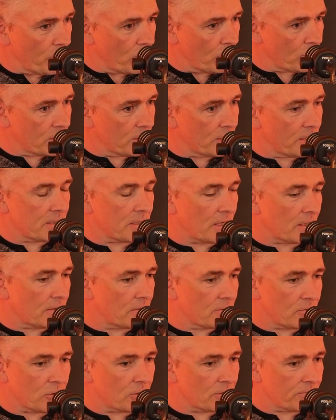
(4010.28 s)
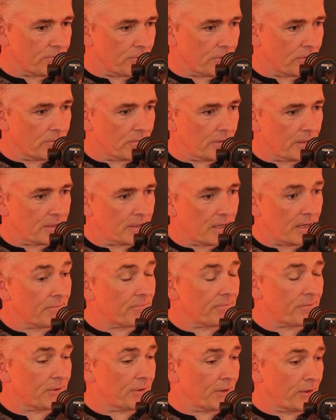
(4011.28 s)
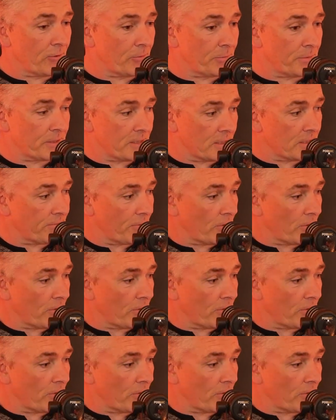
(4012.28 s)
person. It's not even for therapists. It's